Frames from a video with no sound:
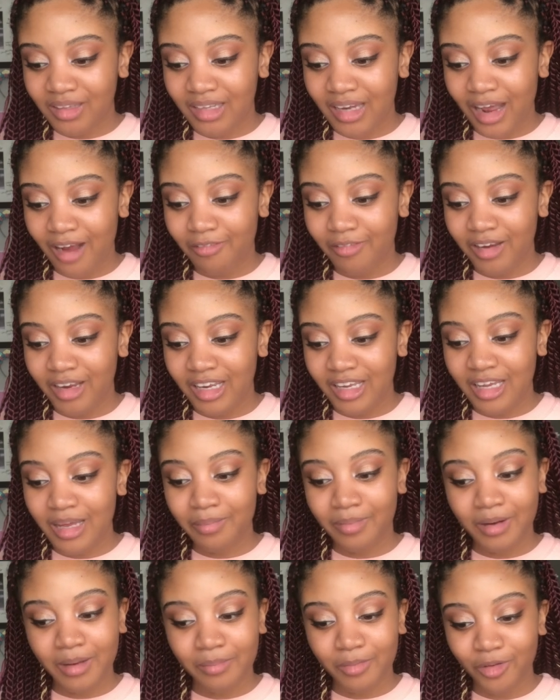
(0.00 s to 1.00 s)
that I read,
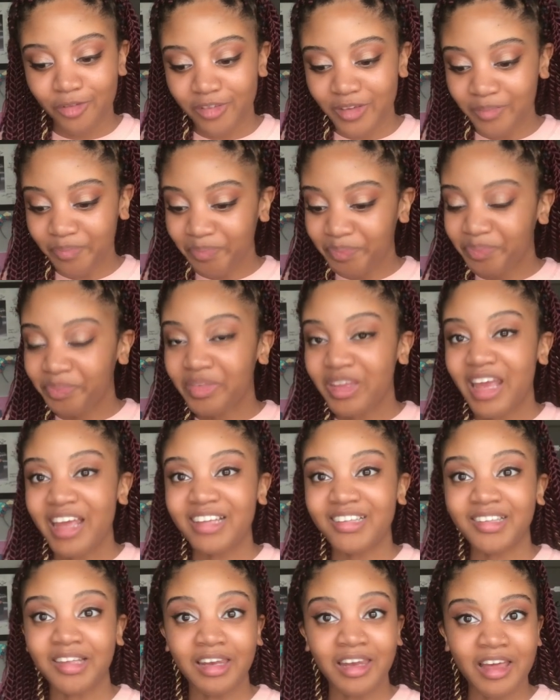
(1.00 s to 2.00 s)
Keeping It Moving,
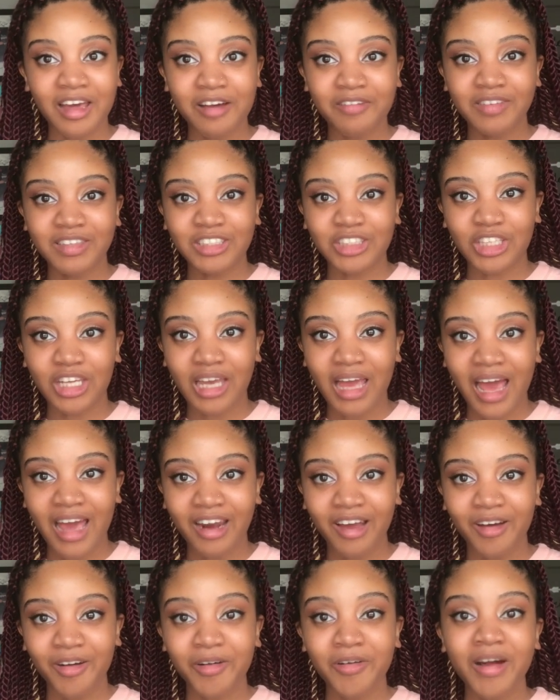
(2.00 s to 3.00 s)
is Love and
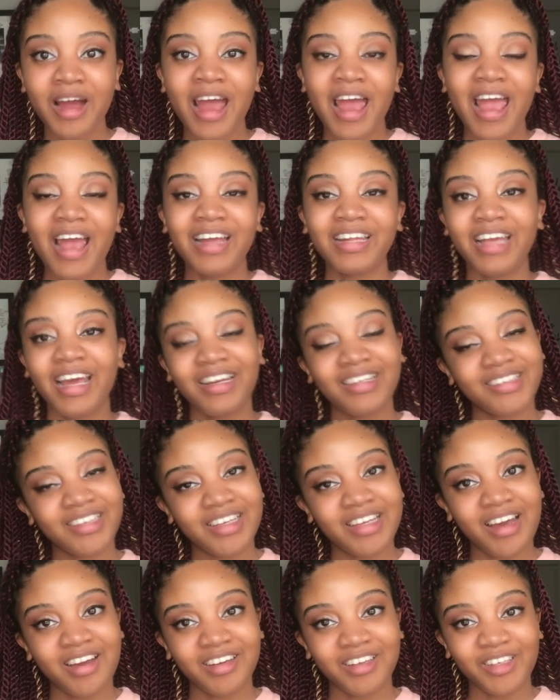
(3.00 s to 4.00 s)
Gelato, and that is a
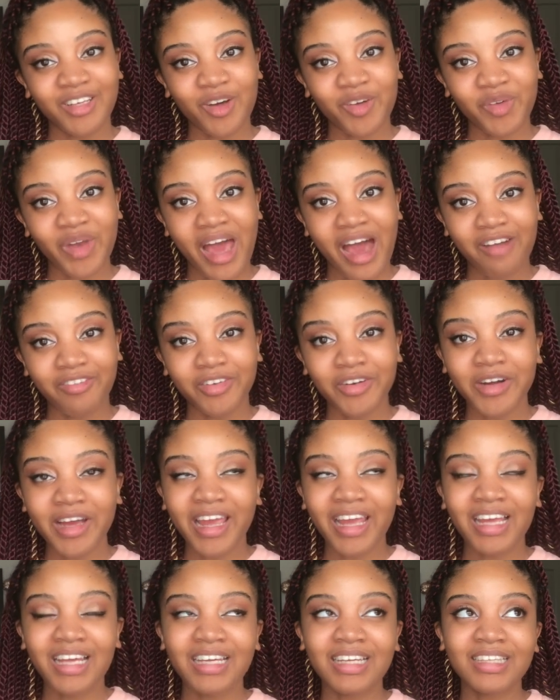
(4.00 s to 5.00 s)
young adult novel.
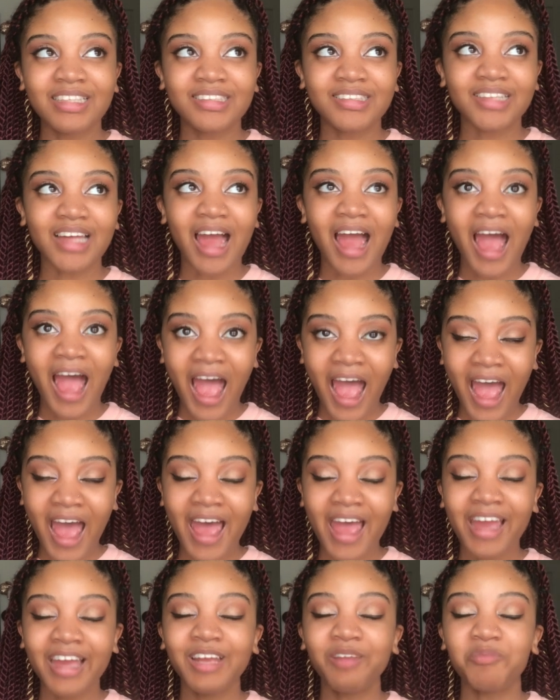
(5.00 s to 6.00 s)
And
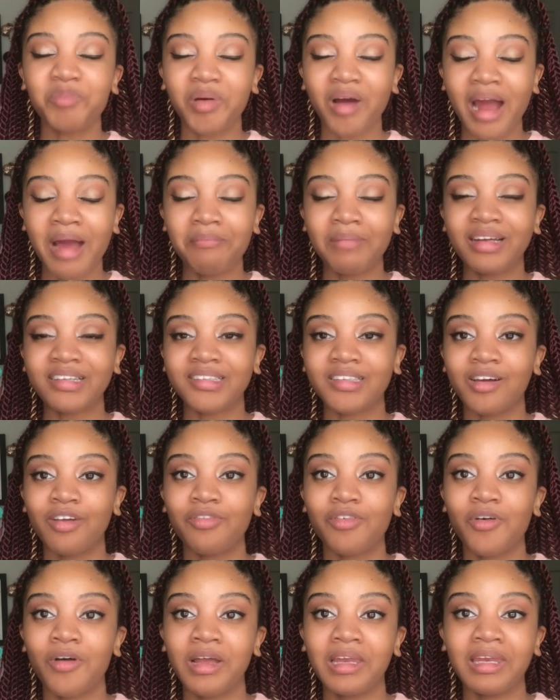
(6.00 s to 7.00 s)
I pride
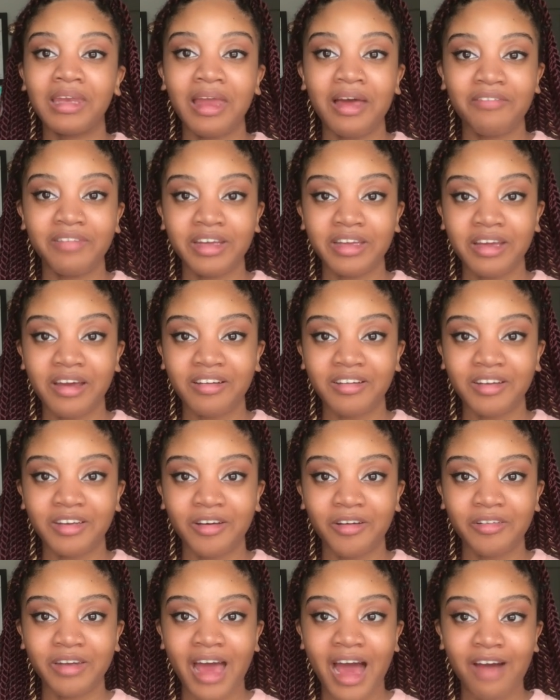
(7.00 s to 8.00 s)
myself on loving young
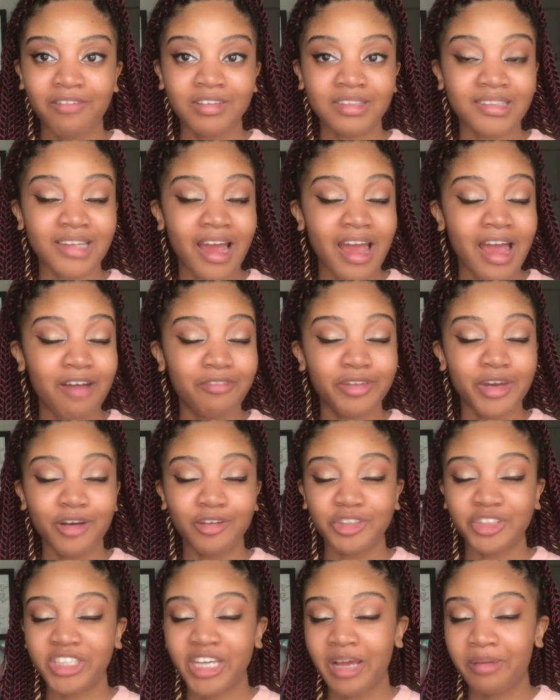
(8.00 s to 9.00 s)
adult novels. I have
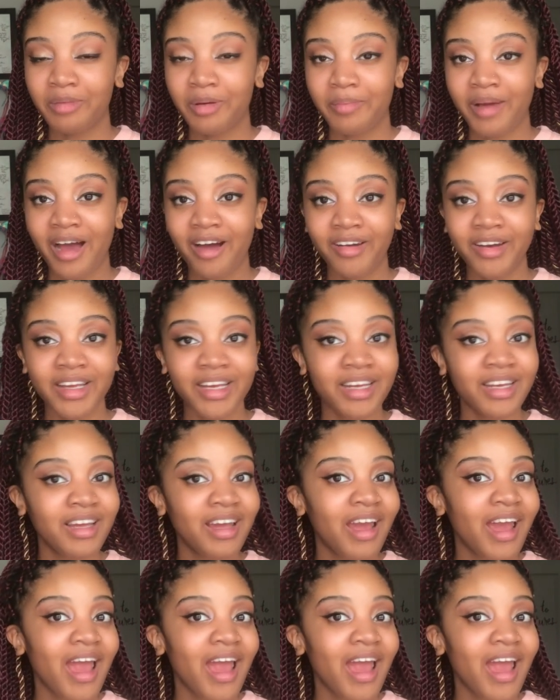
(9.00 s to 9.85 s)
no shame about it.